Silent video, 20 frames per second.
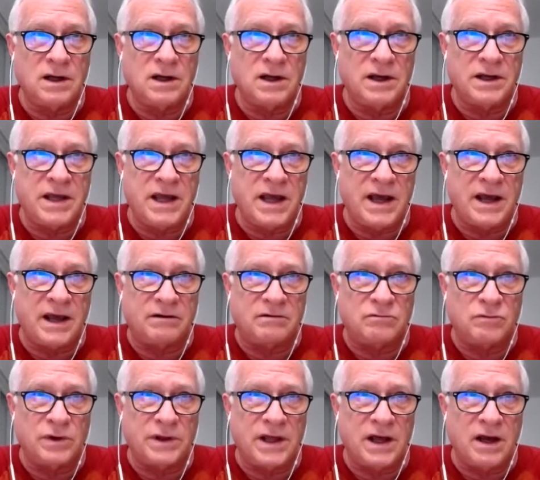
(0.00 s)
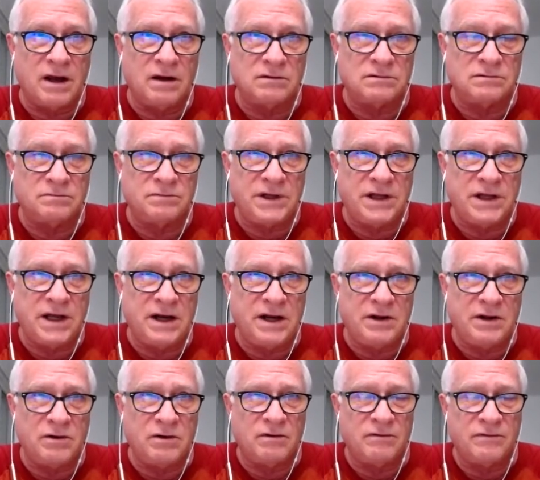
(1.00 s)
again, without
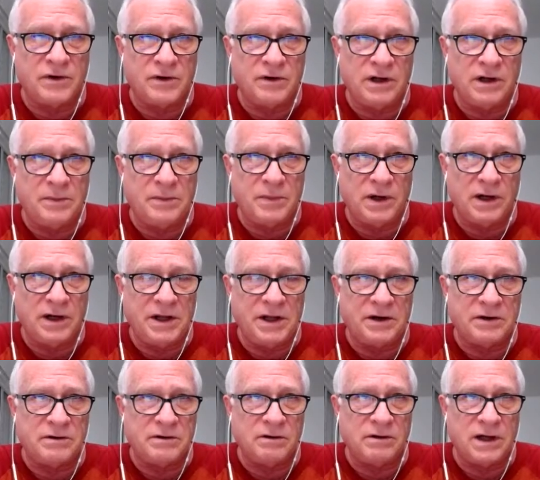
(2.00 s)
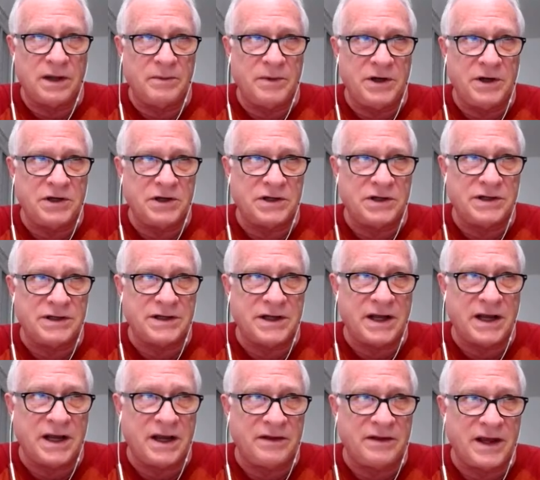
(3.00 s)
getting overtly political, let me just
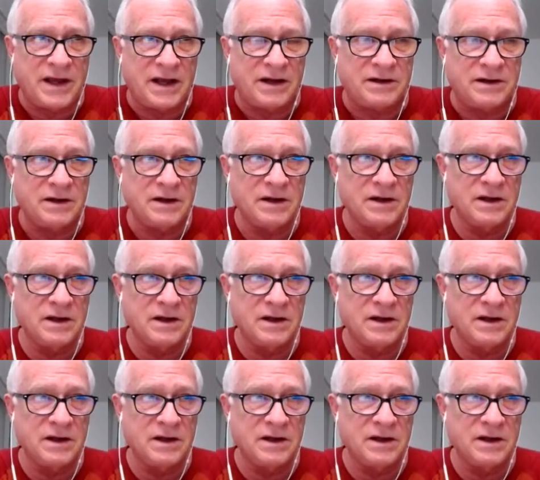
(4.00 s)
say that